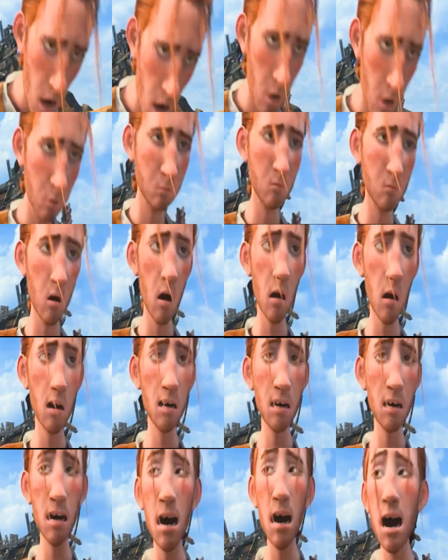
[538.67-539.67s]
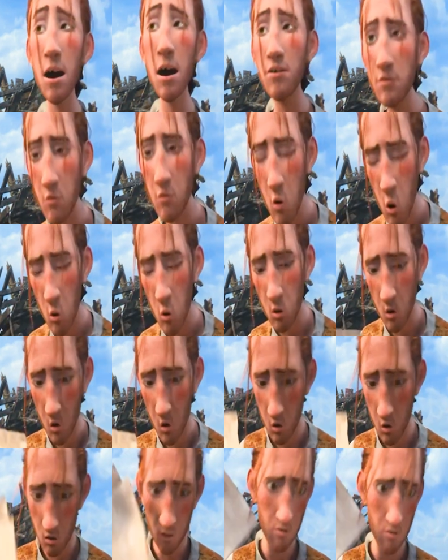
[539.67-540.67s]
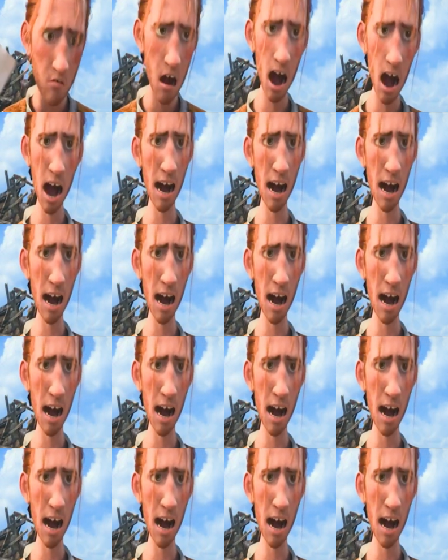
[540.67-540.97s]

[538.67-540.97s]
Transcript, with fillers: Finally, he had the idea to make a house in a